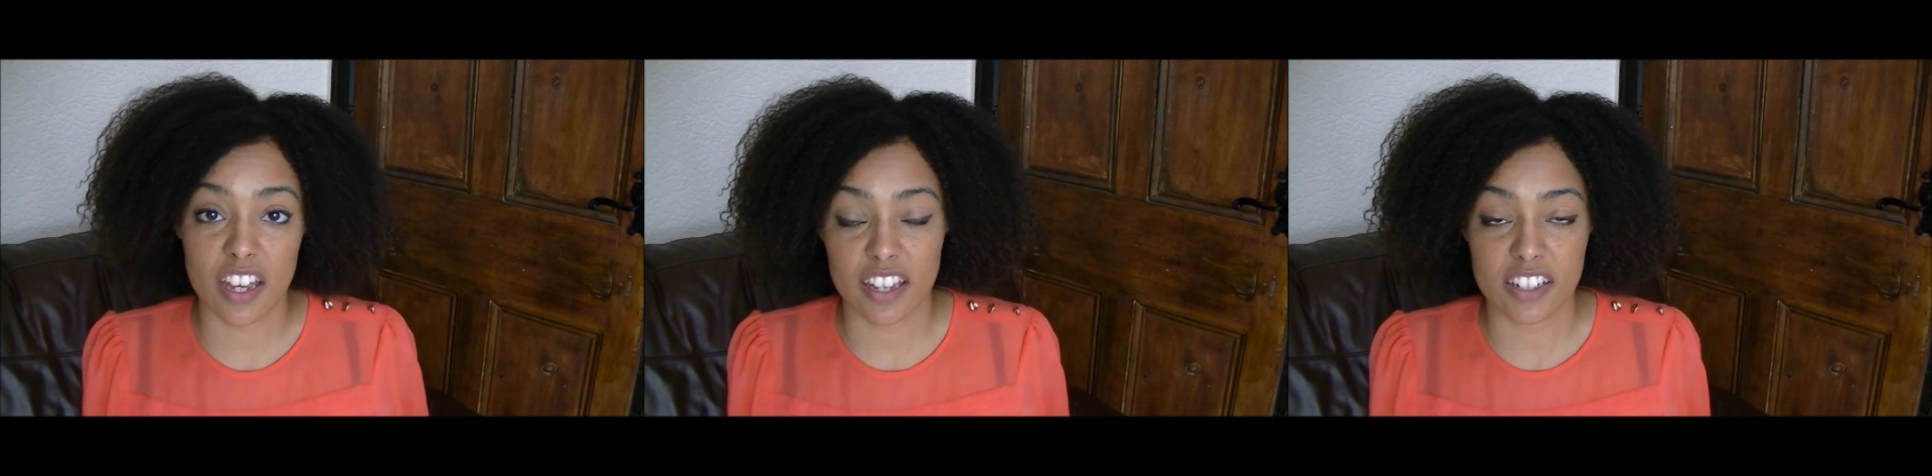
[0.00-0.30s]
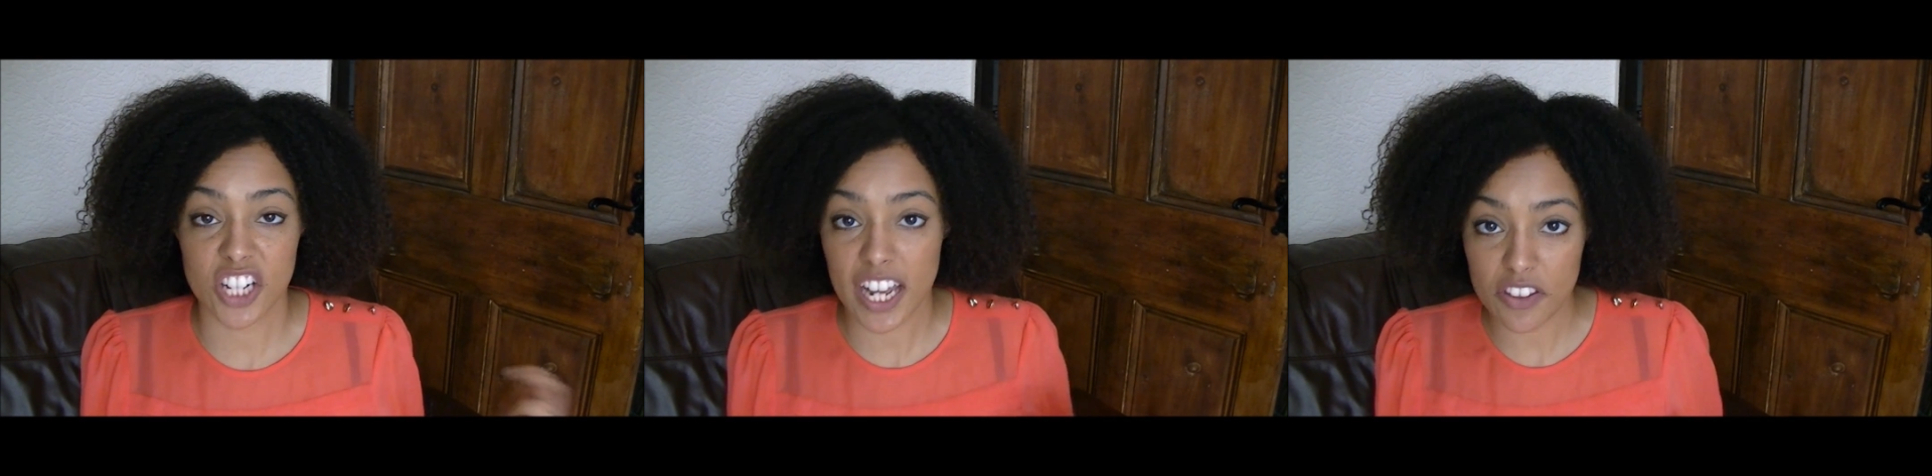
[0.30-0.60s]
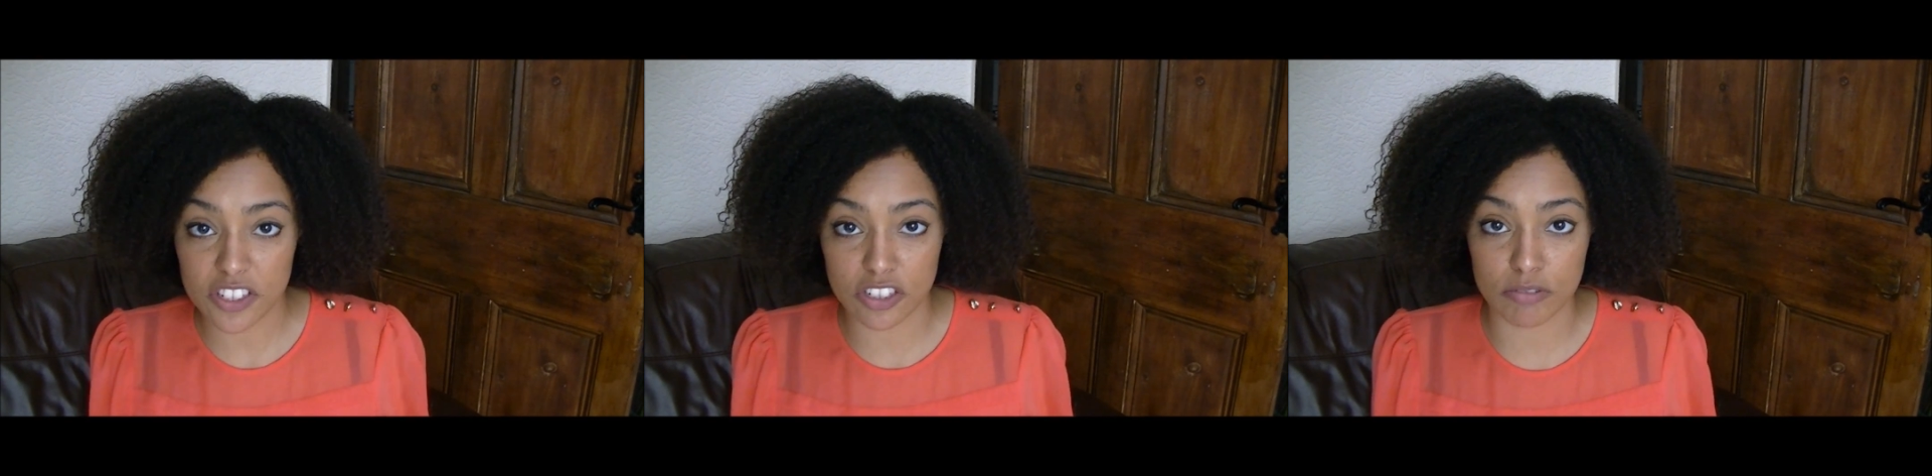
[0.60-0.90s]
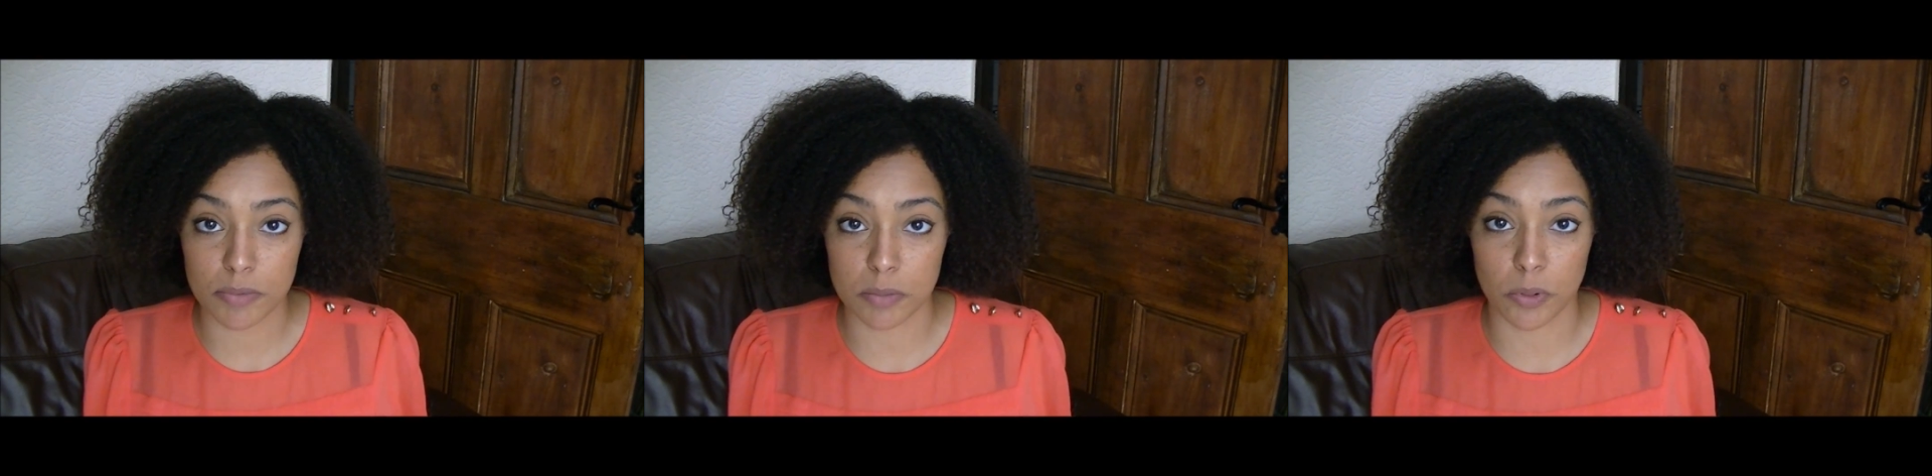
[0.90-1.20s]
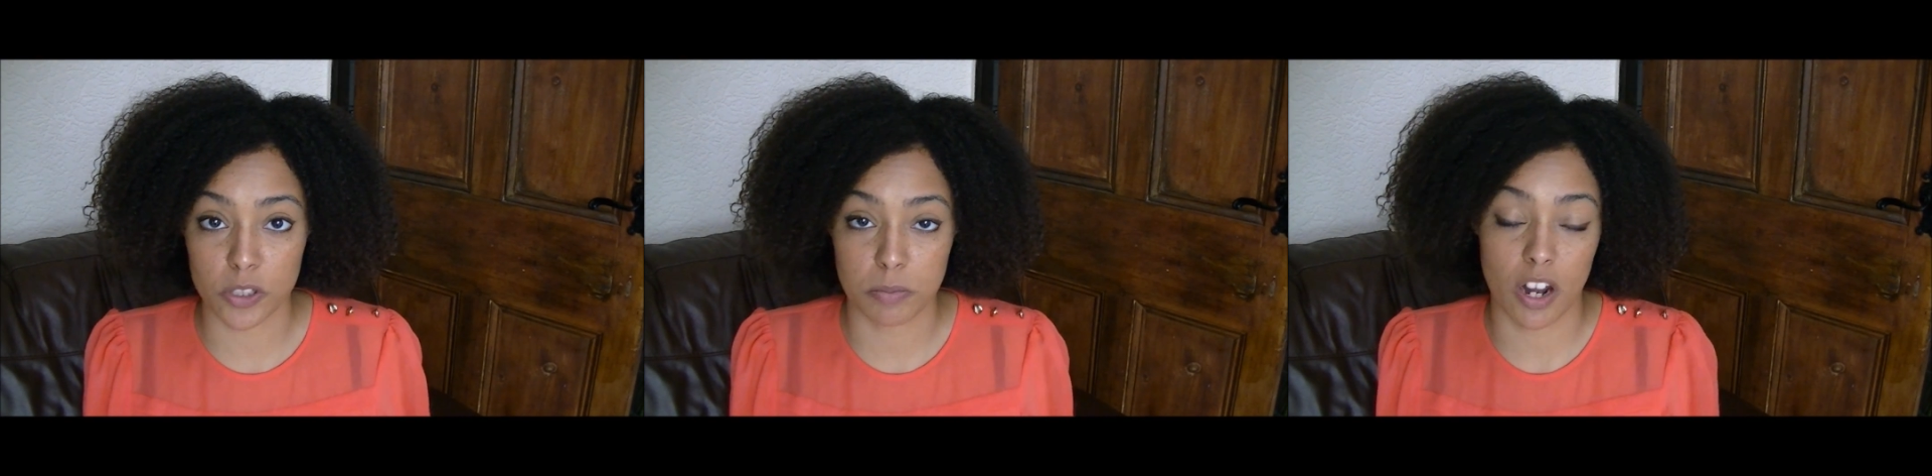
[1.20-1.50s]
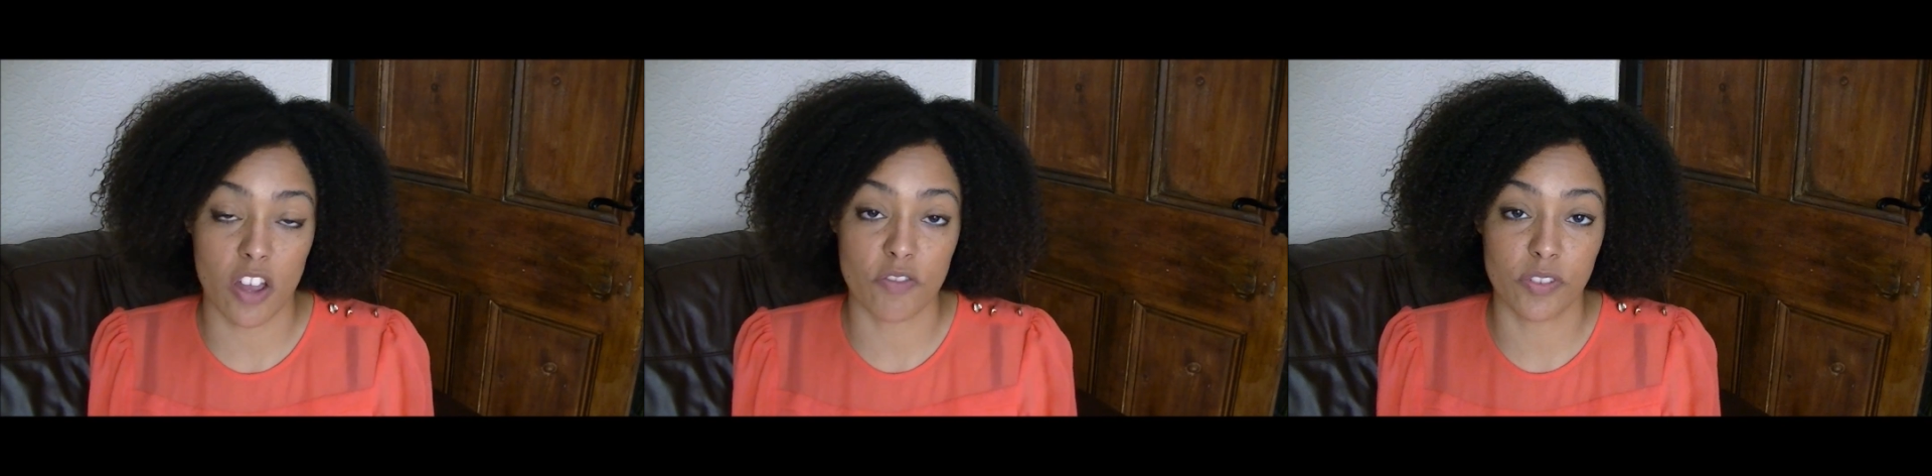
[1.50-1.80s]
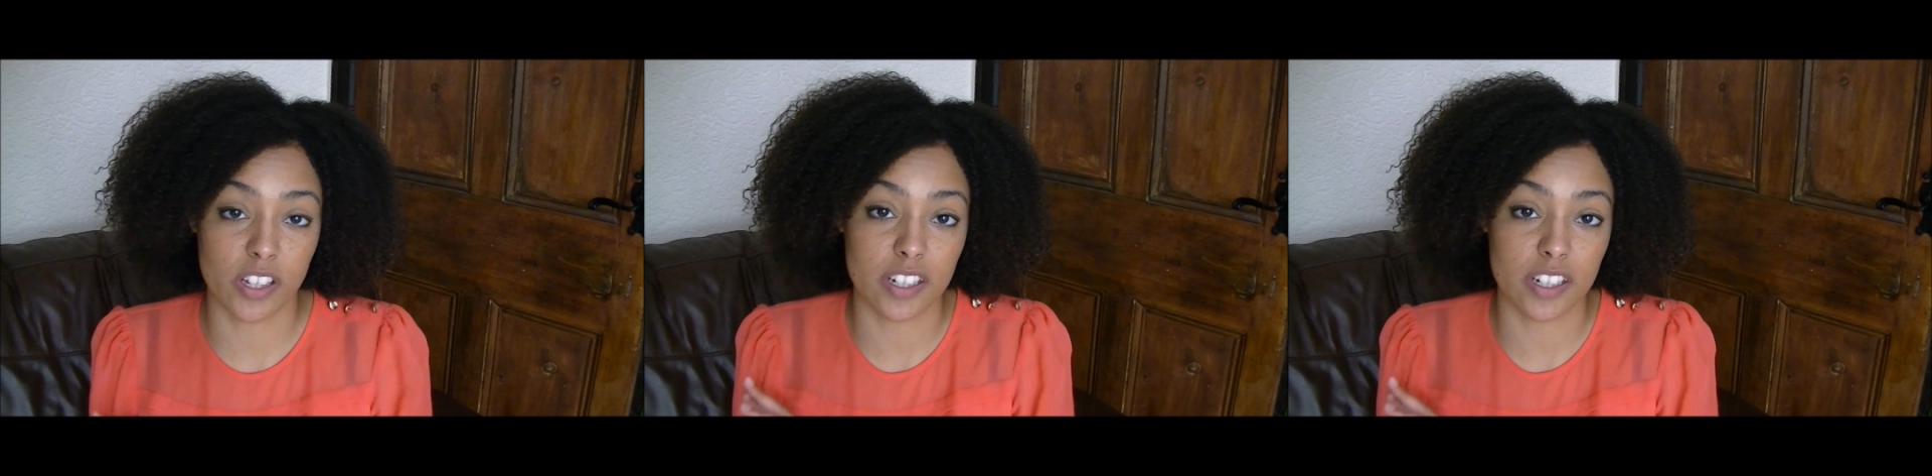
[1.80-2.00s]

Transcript: Check out the description box below for